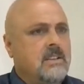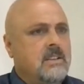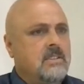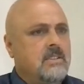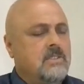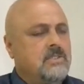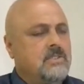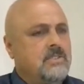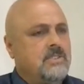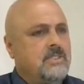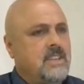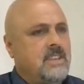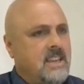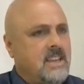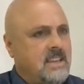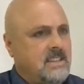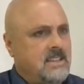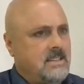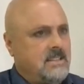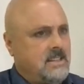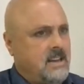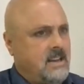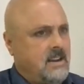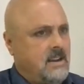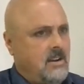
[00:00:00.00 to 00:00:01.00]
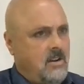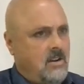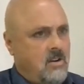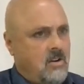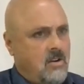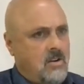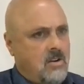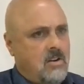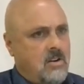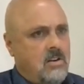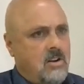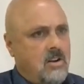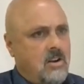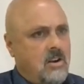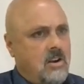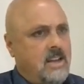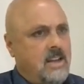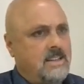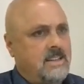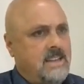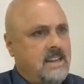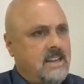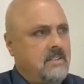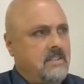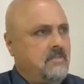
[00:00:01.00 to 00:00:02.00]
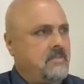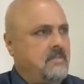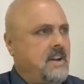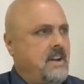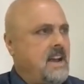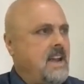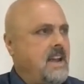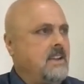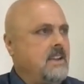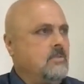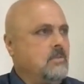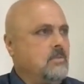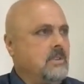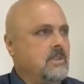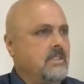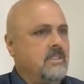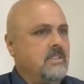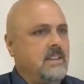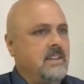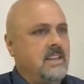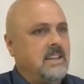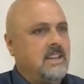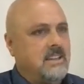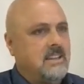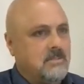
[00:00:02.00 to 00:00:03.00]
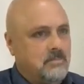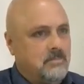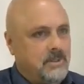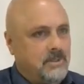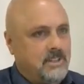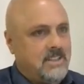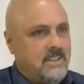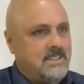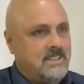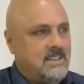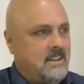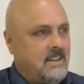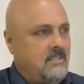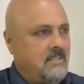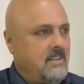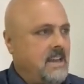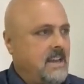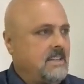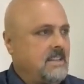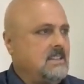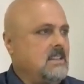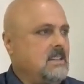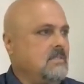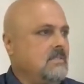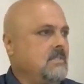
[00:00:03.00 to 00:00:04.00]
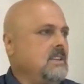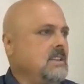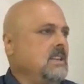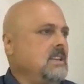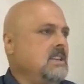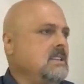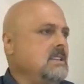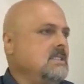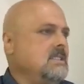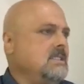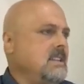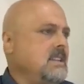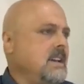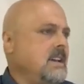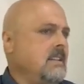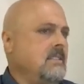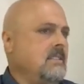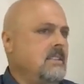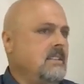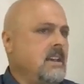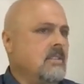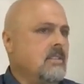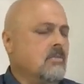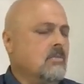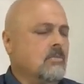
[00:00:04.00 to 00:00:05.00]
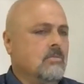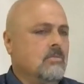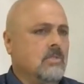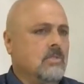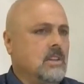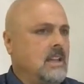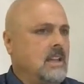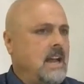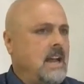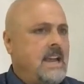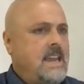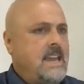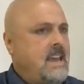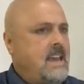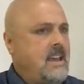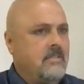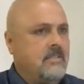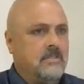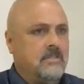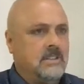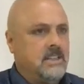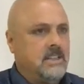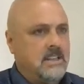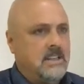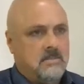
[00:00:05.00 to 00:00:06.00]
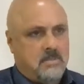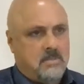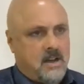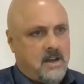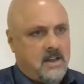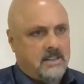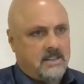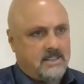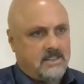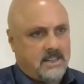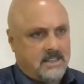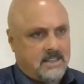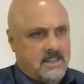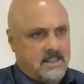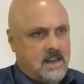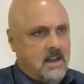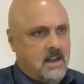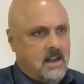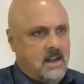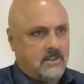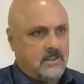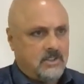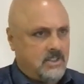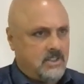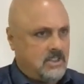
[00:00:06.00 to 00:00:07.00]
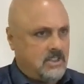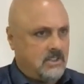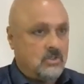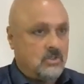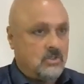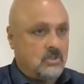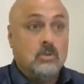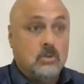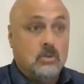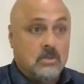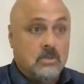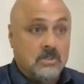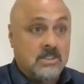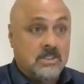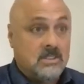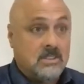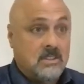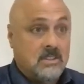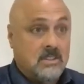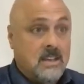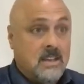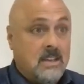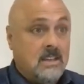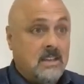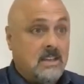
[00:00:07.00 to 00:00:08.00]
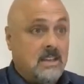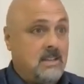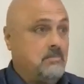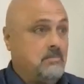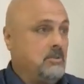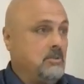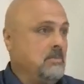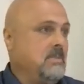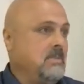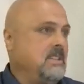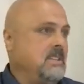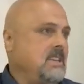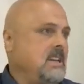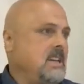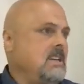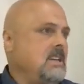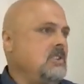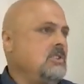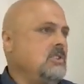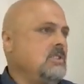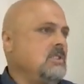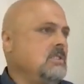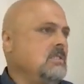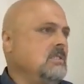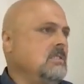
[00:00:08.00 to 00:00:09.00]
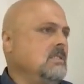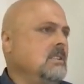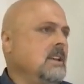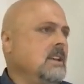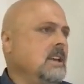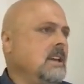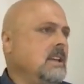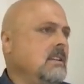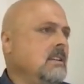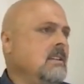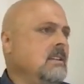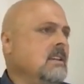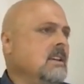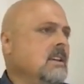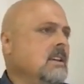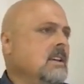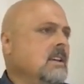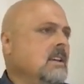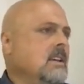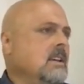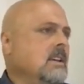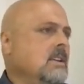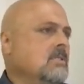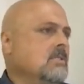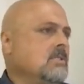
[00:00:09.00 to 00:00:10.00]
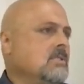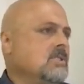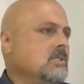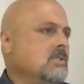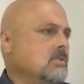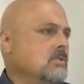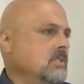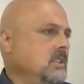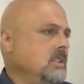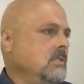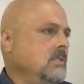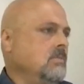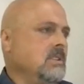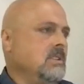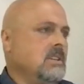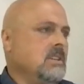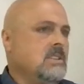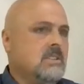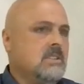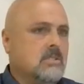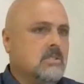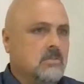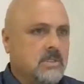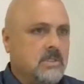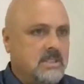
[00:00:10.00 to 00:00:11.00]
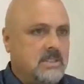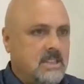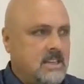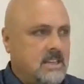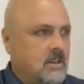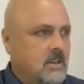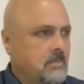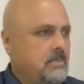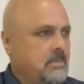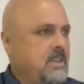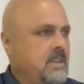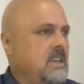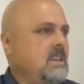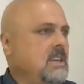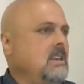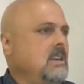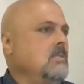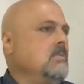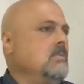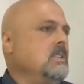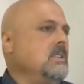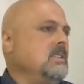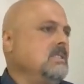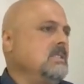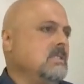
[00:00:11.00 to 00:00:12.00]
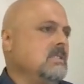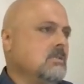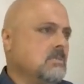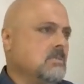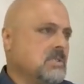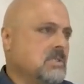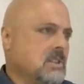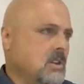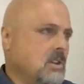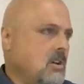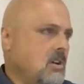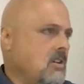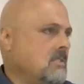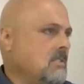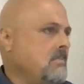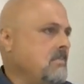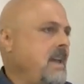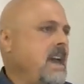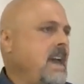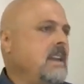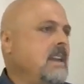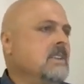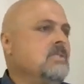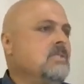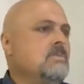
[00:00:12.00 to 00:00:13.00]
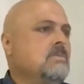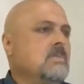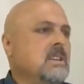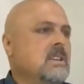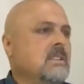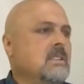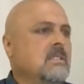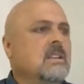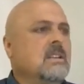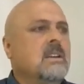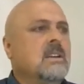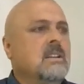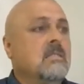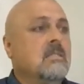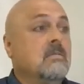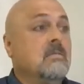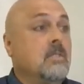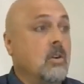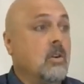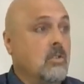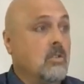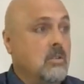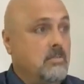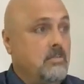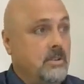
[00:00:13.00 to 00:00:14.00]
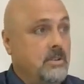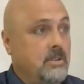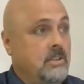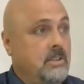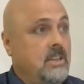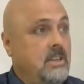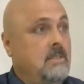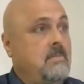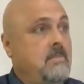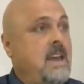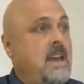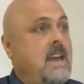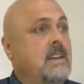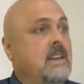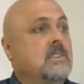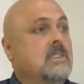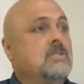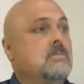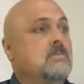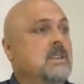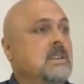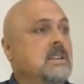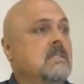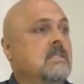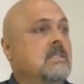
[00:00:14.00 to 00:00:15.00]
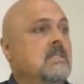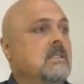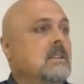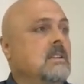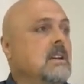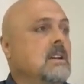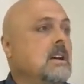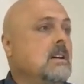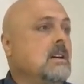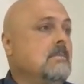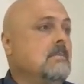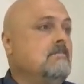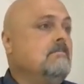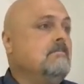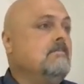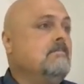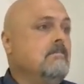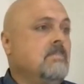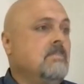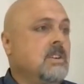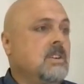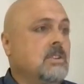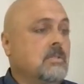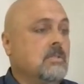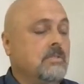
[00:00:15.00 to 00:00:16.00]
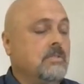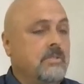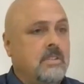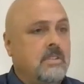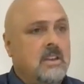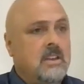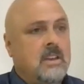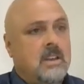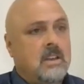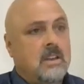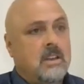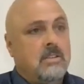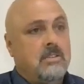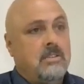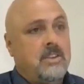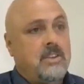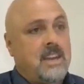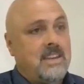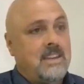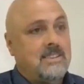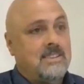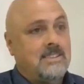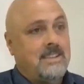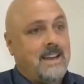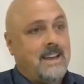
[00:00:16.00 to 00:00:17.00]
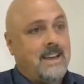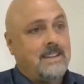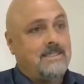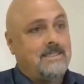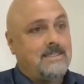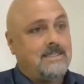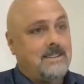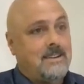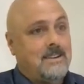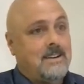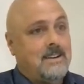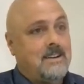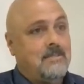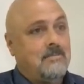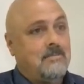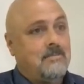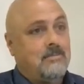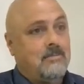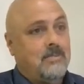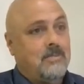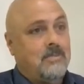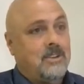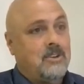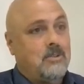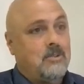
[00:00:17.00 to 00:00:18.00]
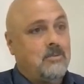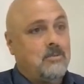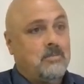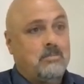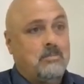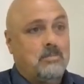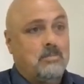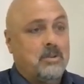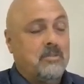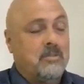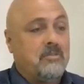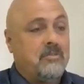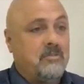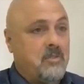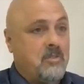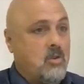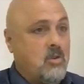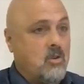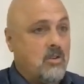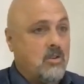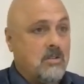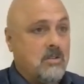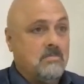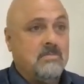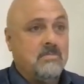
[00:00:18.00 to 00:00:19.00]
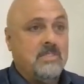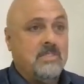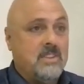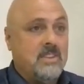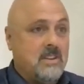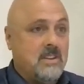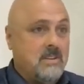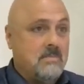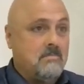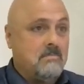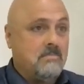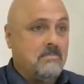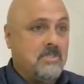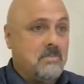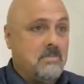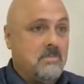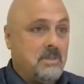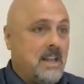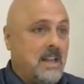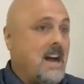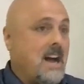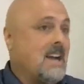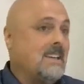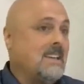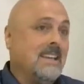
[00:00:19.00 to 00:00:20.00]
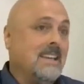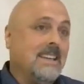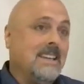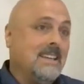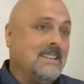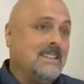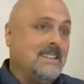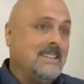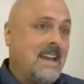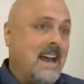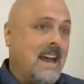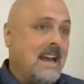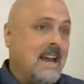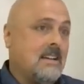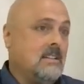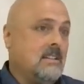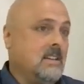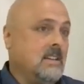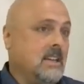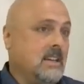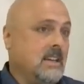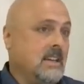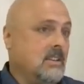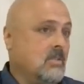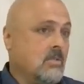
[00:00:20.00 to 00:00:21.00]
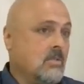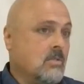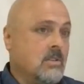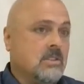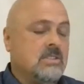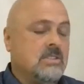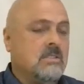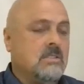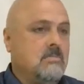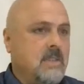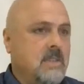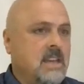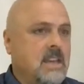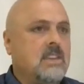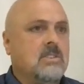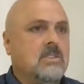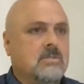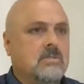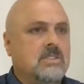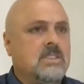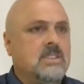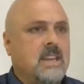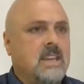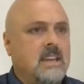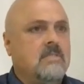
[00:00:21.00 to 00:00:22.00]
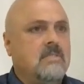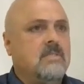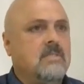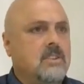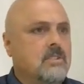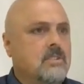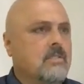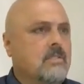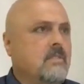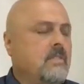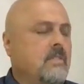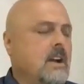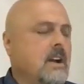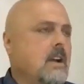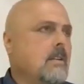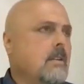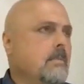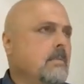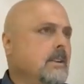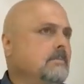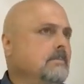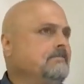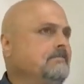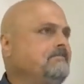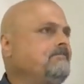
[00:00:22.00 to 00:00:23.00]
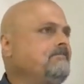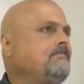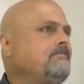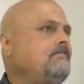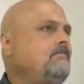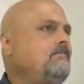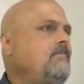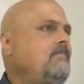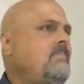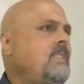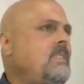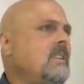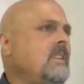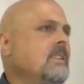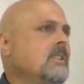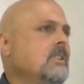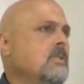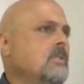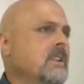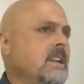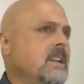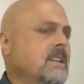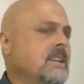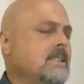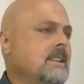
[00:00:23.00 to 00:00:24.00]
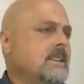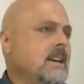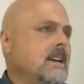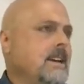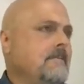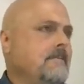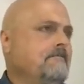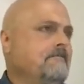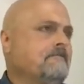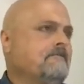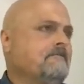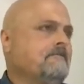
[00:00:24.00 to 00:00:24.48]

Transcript: there's things that are are identified with an incomplete set of activities that that rely heavily upon technology tools implementation and you know certainly when you deal with dlp when you deal with log management vulnerability management um, you know things that uh, you know perform the the blocking and tackling in order to make you safe in your environment go ahead next slide